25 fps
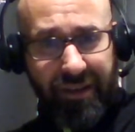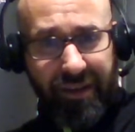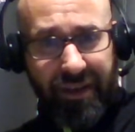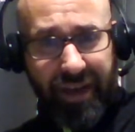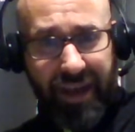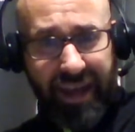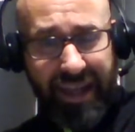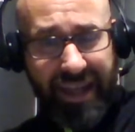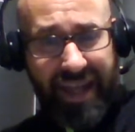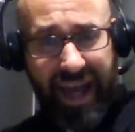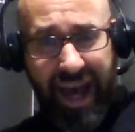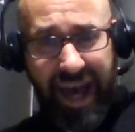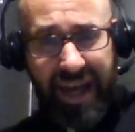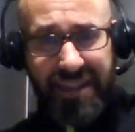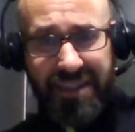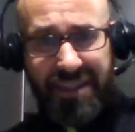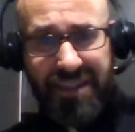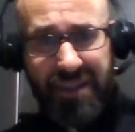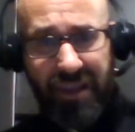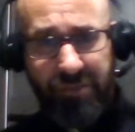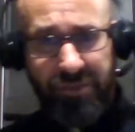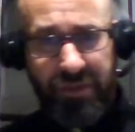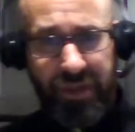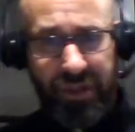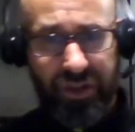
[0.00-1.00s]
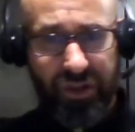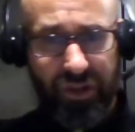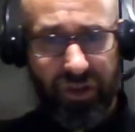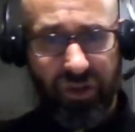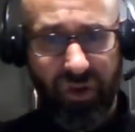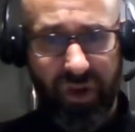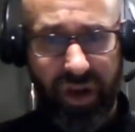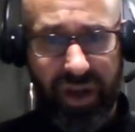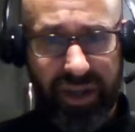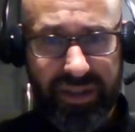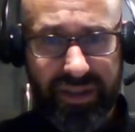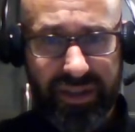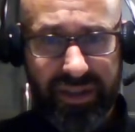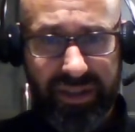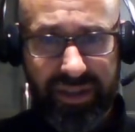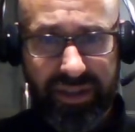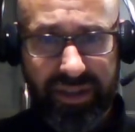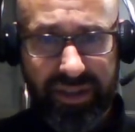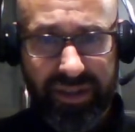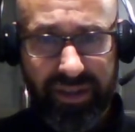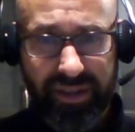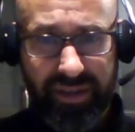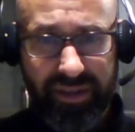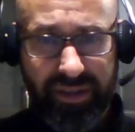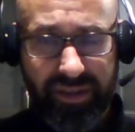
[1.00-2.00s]
and not subject to Christ?
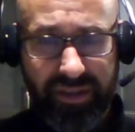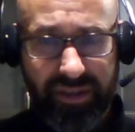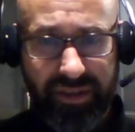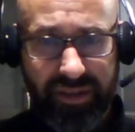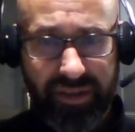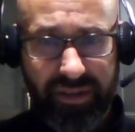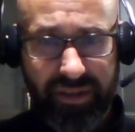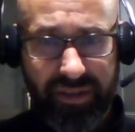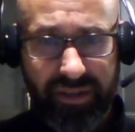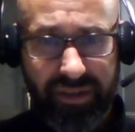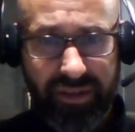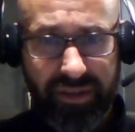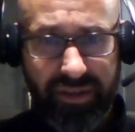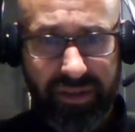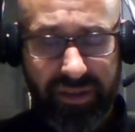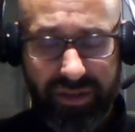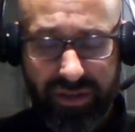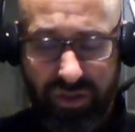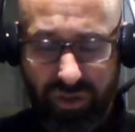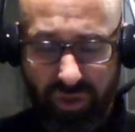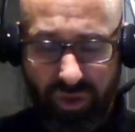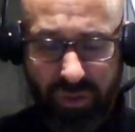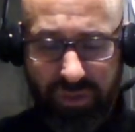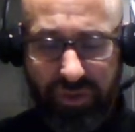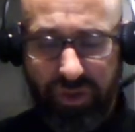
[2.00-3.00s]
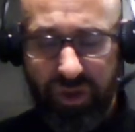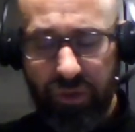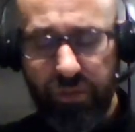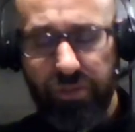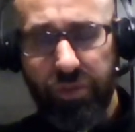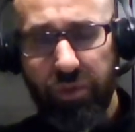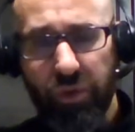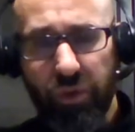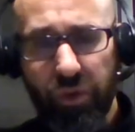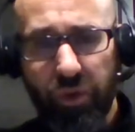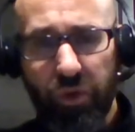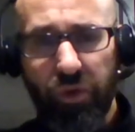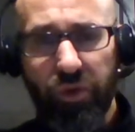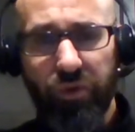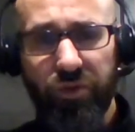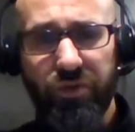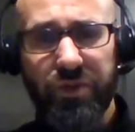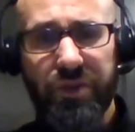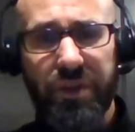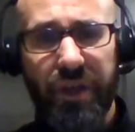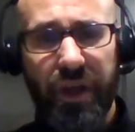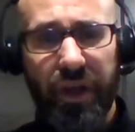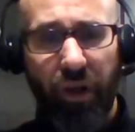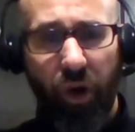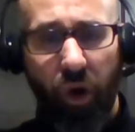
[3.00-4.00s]
This scripture
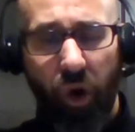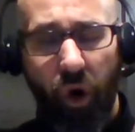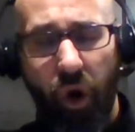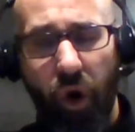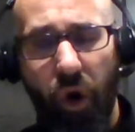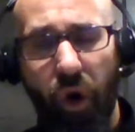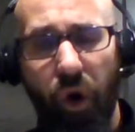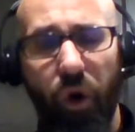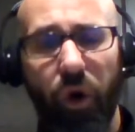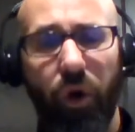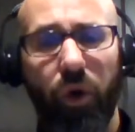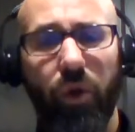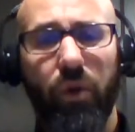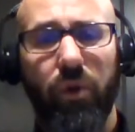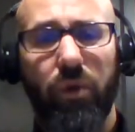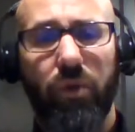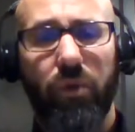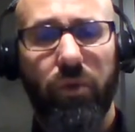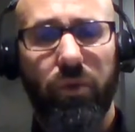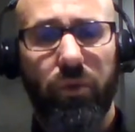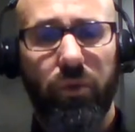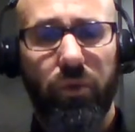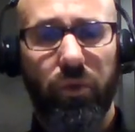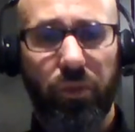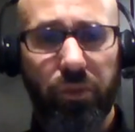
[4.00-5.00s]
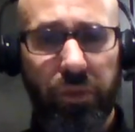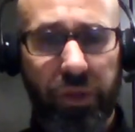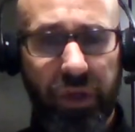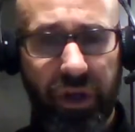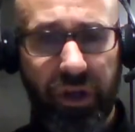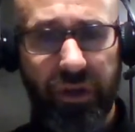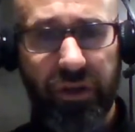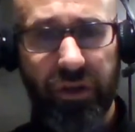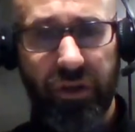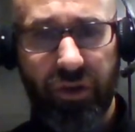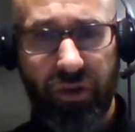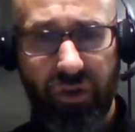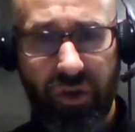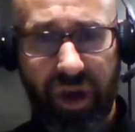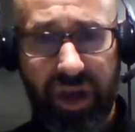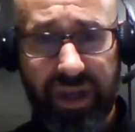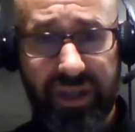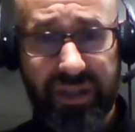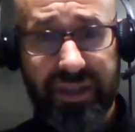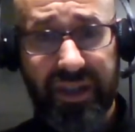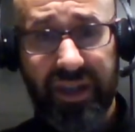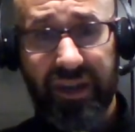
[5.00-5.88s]
proves that all will be under Christ.